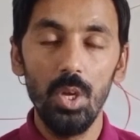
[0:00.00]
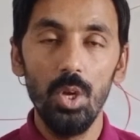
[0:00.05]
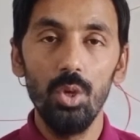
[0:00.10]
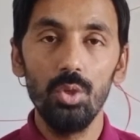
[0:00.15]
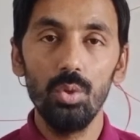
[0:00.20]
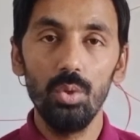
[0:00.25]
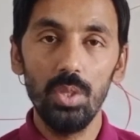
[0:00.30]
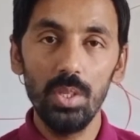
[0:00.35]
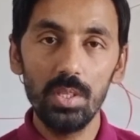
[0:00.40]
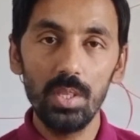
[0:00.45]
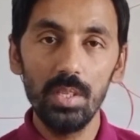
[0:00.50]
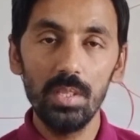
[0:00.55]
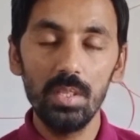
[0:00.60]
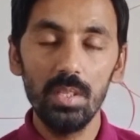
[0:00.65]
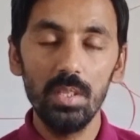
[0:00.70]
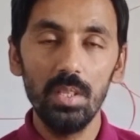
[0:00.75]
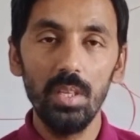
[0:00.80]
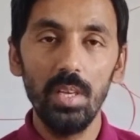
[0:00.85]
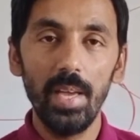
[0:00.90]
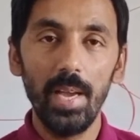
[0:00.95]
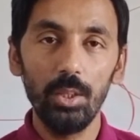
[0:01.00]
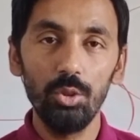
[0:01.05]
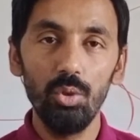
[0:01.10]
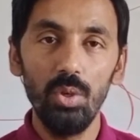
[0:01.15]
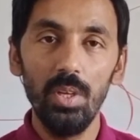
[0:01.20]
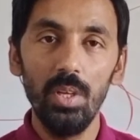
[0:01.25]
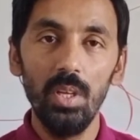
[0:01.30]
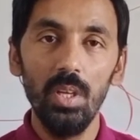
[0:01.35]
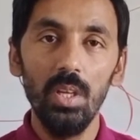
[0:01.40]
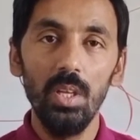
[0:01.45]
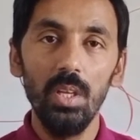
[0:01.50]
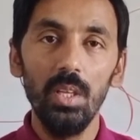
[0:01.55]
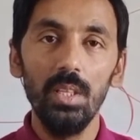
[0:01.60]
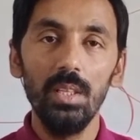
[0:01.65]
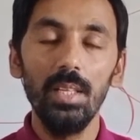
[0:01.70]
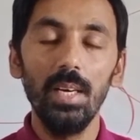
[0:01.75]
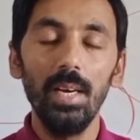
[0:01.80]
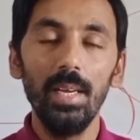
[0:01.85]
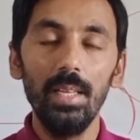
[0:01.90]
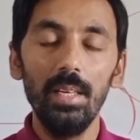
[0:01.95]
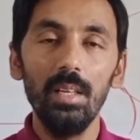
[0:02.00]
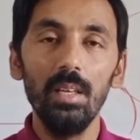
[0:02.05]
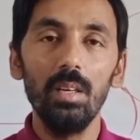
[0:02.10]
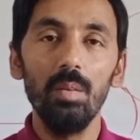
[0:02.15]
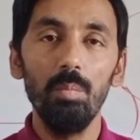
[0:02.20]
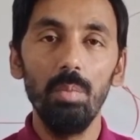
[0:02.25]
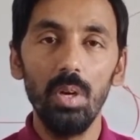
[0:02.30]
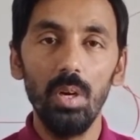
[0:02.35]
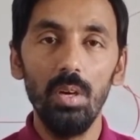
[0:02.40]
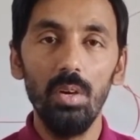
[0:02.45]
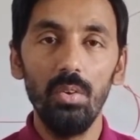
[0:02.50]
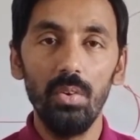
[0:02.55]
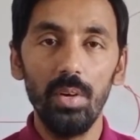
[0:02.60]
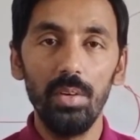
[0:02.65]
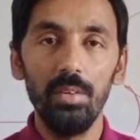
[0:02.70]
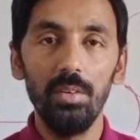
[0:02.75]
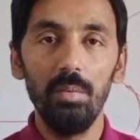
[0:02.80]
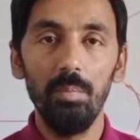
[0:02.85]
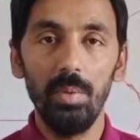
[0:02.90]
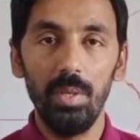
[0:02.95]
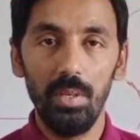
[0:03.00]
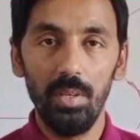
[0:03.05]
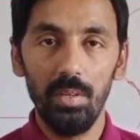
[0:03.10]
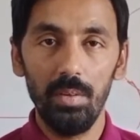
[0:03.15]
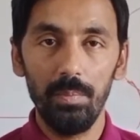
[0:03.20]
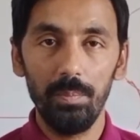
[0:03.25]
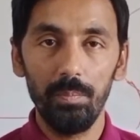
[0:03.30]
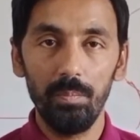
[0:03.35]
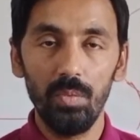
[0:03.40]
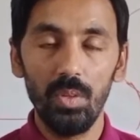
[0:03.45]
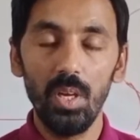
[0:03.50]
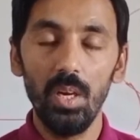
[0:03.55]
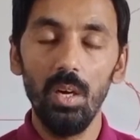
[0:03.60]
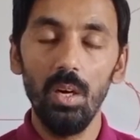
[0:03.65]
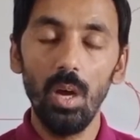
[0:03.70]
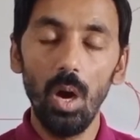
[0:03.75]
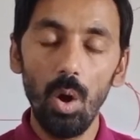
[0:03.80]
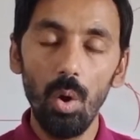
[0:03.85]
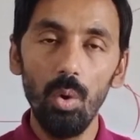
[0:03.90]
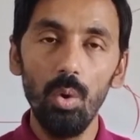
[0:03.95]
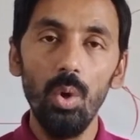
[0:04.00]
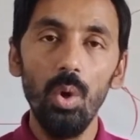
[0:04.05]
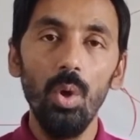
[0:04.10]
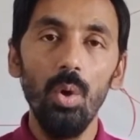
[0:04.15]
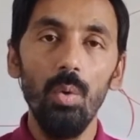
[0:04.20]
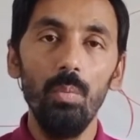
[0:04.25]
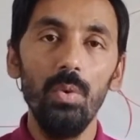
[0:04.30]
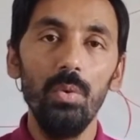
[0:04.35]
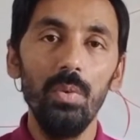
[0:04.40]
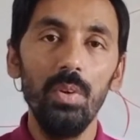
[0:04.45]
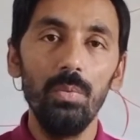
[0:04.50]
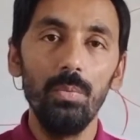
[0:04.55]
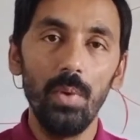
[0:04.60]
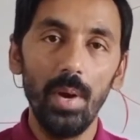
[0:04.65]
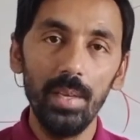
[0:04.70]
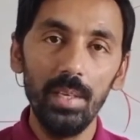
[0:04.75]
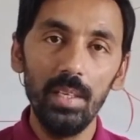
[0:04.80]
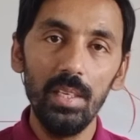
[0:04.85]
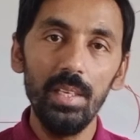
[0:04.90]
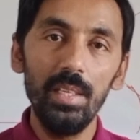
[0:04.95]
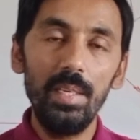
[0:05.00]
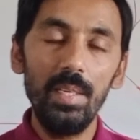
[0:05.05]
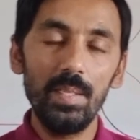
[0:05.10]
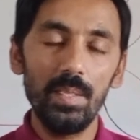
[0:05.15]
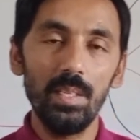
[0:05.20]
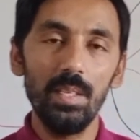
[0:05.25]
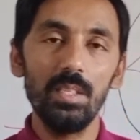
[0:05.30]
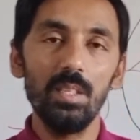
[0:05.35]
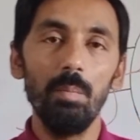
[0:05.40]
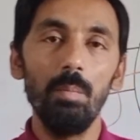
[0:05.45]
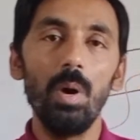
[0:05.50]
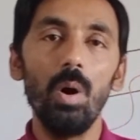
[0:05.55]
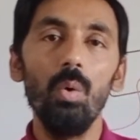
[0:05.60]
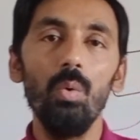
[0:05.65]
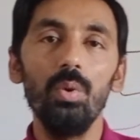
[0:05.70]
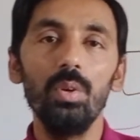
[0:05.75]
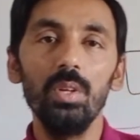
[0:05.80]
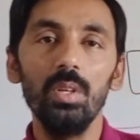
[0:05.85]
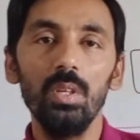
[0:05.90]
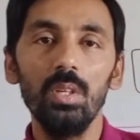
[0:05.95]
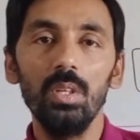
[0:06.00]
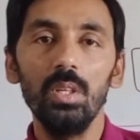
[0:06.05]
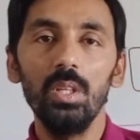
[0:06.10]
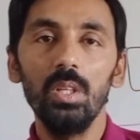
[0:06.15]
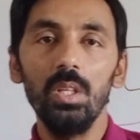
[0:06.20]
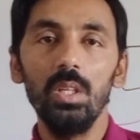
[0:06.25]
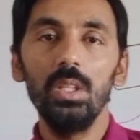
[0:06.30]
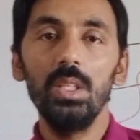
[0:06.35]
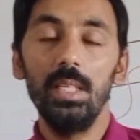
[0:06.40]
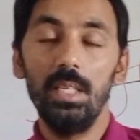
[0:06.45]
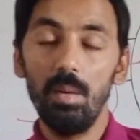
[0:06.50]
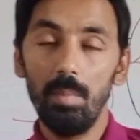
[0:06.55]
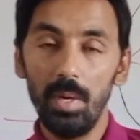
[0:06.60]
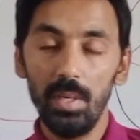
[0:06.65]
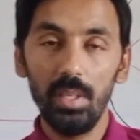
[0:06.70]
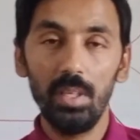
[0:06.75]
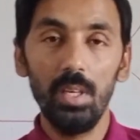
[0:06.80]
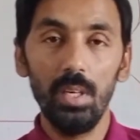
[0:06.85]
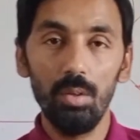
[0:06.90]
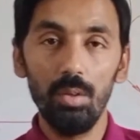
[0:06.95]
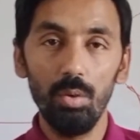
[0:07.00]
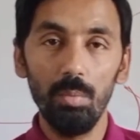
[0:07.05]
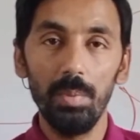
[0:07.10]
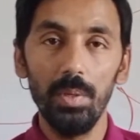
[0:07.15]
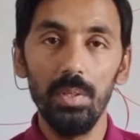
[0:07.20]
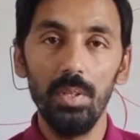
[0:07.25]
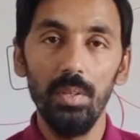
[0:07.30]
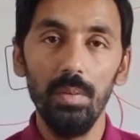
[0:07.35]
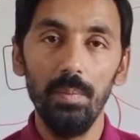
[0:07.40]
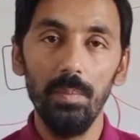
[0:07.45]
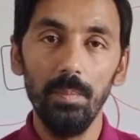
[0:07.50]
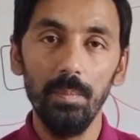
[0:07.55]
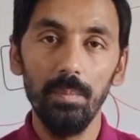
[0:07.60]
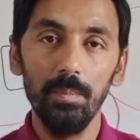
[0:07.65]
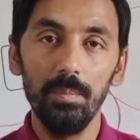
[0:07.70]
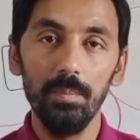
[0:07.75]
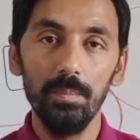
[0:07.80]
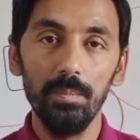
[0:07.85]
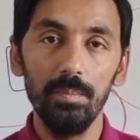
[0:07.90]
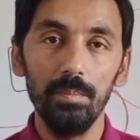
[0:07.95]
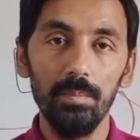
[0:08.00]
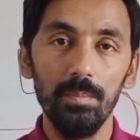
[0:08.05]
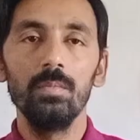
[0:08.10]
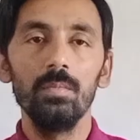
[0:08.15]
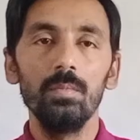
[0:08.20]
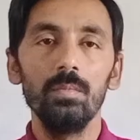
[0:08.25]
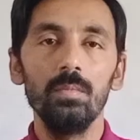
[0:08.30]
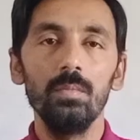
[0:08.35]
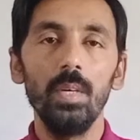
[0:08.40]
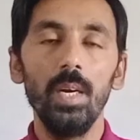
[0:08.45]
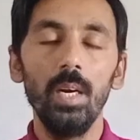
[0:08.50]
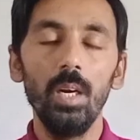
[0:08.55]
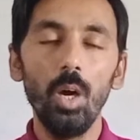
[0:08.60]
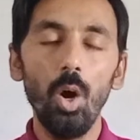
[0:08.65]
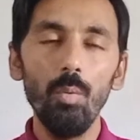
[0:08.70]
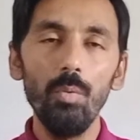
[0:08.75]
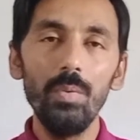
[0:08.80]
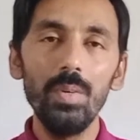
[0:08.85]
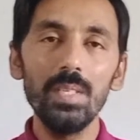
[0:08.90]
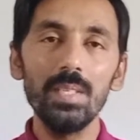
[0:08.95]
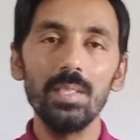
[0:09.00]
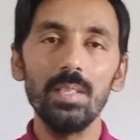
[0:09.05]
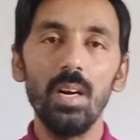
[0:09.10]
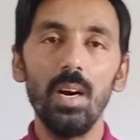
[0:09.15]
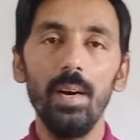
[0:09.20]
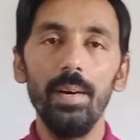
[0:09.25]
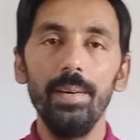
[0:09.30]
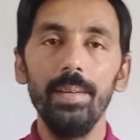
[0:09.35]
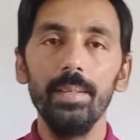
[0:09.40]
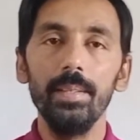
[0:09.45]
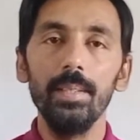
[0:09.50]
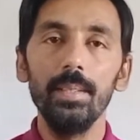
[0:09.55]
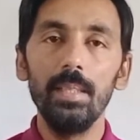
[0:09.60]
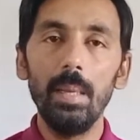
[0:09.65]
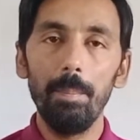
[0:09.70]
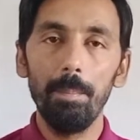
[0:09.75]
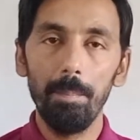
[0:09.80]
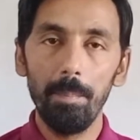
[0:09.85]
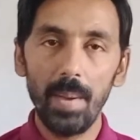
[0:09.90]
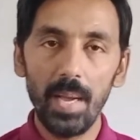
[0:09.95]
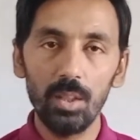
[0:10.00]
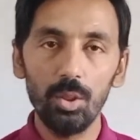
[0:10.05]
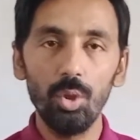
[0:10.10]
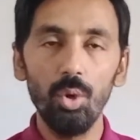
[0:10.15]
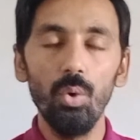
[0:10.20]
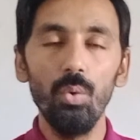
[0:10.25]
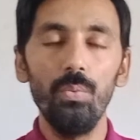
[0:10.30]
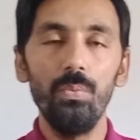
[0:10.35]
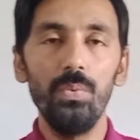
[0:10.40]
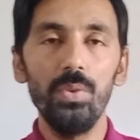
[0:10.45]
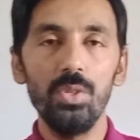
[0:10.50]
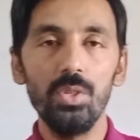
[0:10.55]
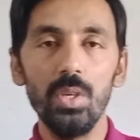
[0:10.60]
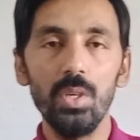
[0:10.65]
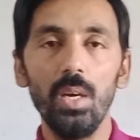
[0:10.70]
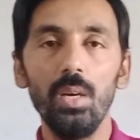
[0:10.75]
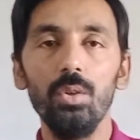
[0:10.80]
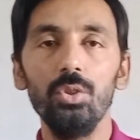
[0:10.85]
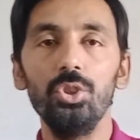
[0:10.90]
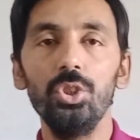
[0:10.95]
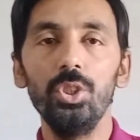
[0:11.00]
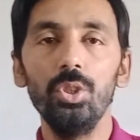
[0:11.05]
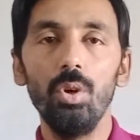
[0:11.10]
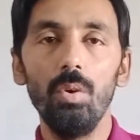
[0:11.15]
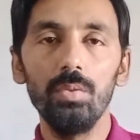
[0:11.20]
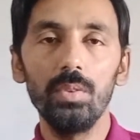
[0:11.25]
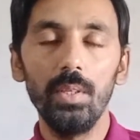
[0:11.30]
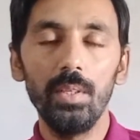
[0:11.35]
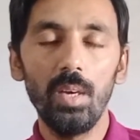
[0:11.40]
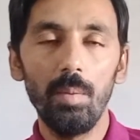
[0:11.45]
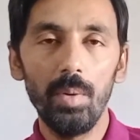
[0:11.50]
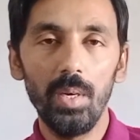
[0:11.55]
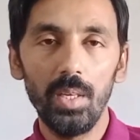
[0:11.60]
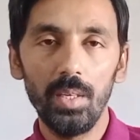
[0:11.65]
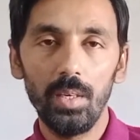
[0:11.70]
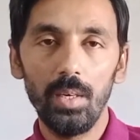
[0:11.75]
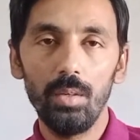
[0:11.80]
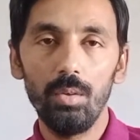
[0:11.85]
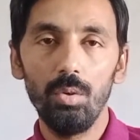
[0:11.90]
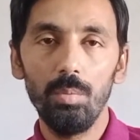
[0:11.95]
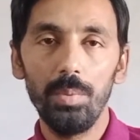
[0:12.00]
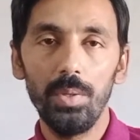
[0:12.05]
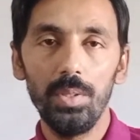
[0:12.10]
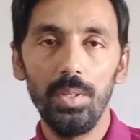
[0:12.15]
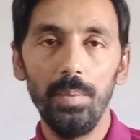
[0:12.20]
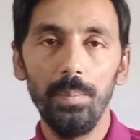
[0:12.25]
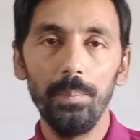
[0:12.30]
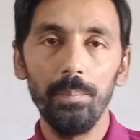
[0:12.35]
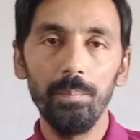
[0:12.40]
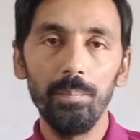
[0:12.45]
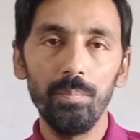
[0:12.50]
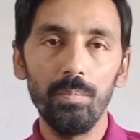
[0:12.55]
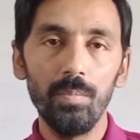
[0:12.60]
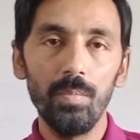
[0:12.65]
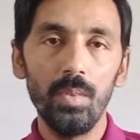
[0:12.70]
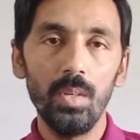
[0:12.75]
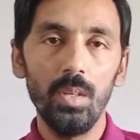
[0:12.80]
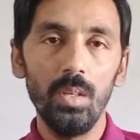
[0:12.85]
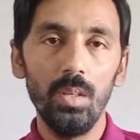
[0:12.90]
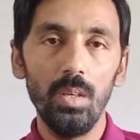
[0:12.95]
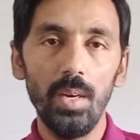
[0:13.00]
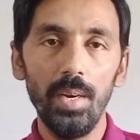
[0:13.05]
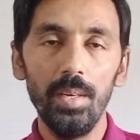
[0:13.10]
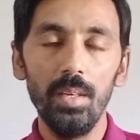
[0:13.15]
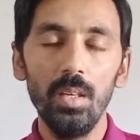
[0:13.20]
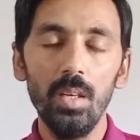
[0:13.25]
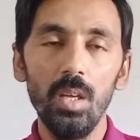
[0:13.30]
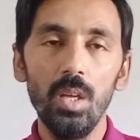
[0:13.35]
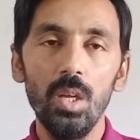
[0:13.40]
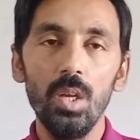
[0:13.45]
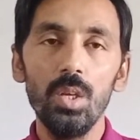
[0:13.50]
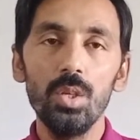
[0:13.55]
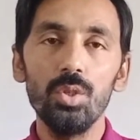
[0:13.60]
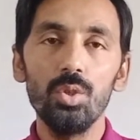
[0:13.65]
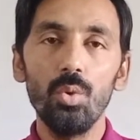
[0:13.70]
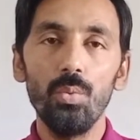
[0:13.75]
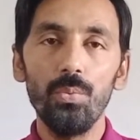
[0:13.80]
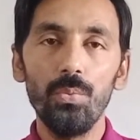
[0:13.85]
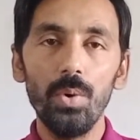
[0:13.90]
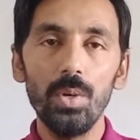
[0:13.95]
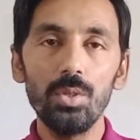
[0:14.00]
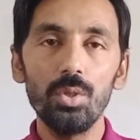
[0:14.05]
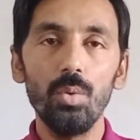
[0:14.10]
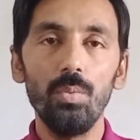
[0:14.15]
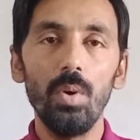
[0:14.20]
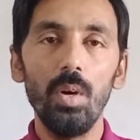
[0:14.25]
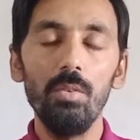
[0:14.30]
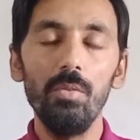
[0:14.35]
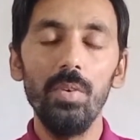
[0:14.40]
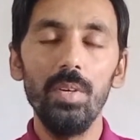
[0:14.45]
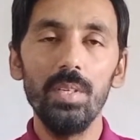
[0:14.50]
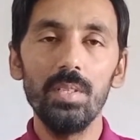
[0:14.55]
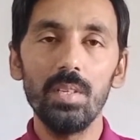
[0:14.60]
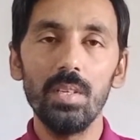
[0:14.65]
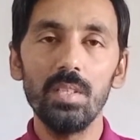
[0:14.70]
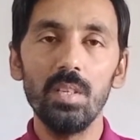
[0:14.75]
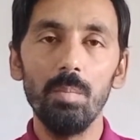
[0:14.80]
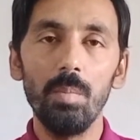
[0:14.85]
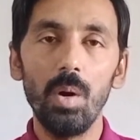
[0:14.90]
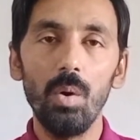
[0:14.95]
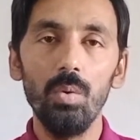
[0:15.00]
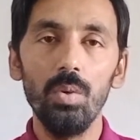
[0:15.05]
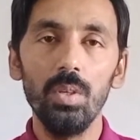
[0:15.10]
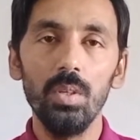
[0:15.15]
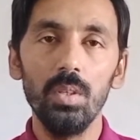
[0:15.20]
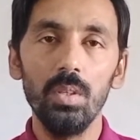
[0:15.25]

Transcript: So this is actually the inner blood retinal barrier. And now we will finally discuss about the diabetic retinopathy. And now we will start the pathophysiology of the diabetic retinopathy, right? So first of all, we will discuss about,